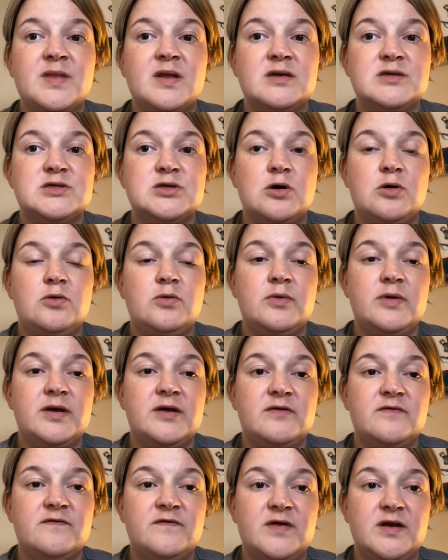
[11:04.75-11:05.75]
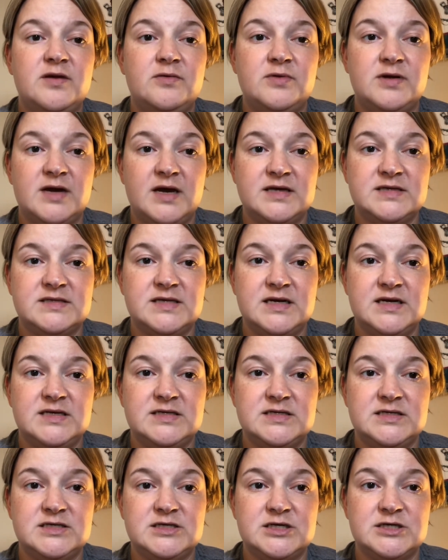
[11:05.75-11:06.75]
So if anyone has any
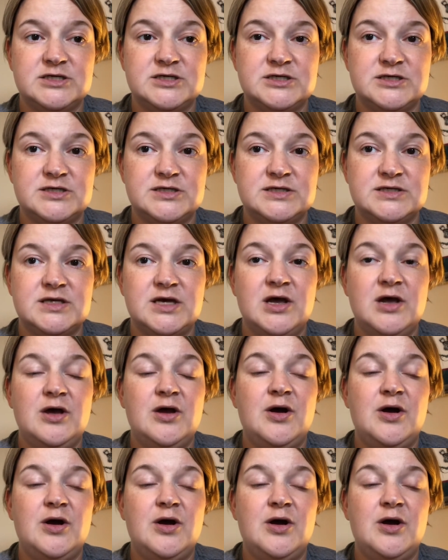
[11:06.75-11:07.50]
suggestions